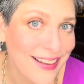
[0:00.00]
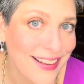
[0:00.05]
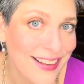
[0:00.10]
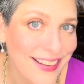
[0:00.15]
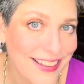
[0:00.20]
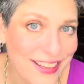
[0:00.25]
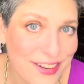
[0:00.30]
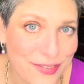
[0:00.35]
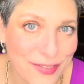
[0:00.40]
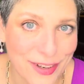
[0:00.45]

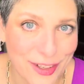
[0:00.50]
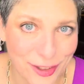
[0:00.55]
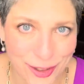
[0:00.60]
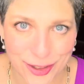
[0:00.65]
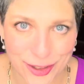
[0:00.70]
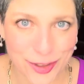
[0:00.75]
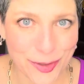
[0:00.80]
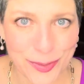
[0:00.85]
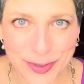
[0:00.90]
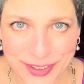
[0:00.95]
different
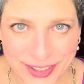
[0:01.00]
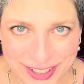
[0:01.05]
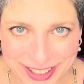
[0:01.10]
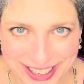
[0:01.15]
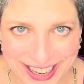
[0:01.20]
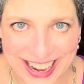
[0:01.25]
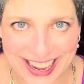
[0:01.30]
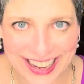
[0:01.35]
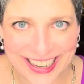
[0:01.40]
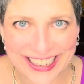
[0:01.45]
looks with her
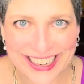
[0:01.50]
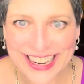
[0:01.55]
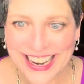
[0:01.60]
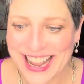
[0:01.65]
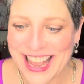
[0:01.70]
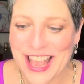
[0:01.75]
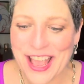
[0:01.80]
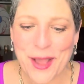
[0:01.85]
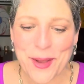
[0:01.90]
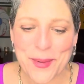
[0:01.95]
line,
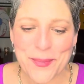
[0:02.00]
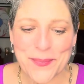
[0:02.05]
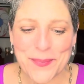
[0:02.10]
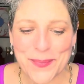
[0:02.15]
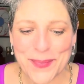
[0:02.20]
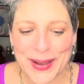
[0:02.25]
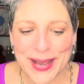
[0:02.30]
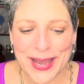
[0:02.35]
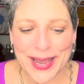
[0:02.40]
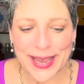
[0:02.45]

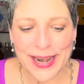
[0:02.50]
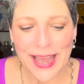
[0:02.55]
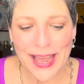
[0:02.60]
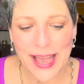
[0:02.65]
but